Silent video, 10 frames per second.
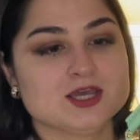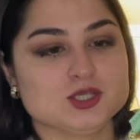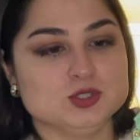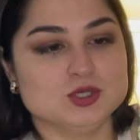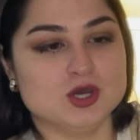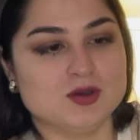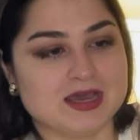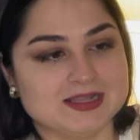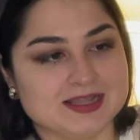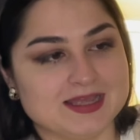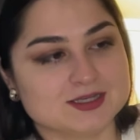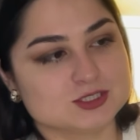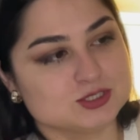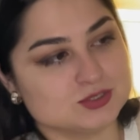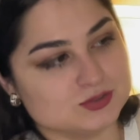you know, I like
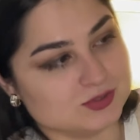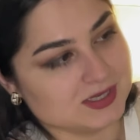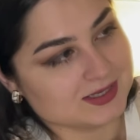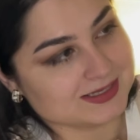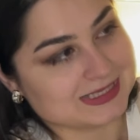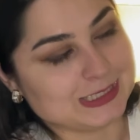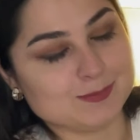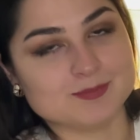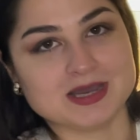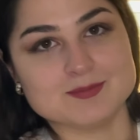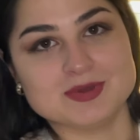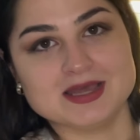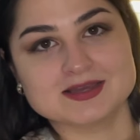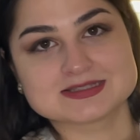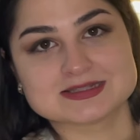to keep my
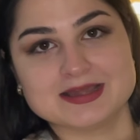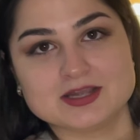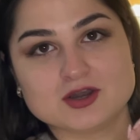bags like